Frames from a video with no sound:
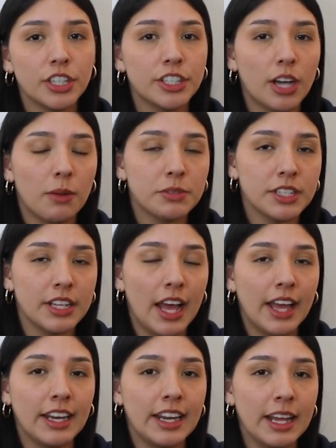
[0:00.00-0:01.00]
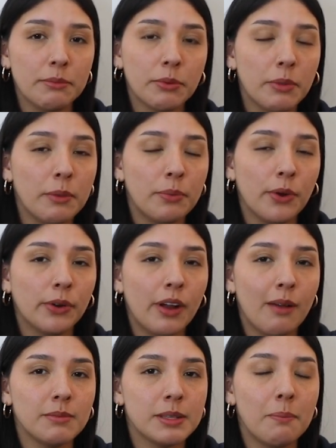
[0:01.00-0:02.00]
adoption and enablement
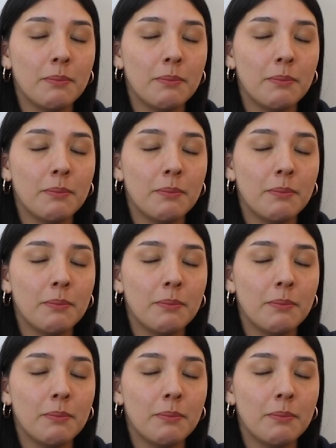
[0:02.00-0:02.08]
programs